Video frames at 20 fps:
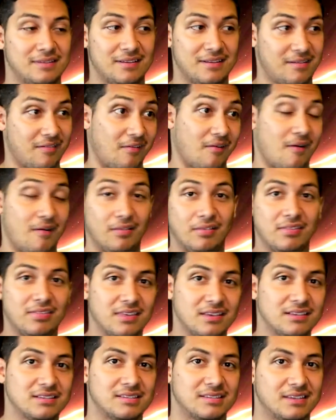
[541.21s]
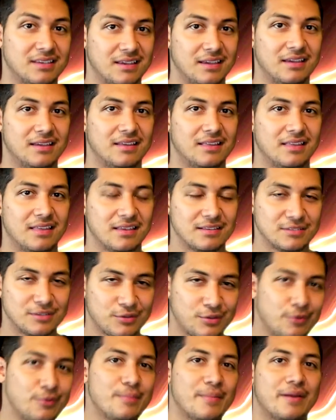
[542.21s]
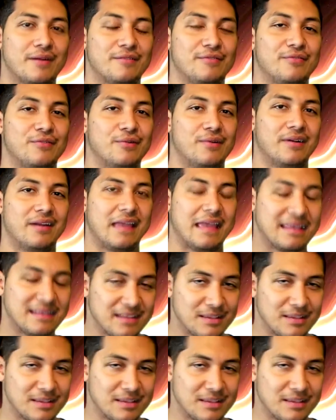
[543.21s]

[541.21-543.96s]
and all of this is through metaphor and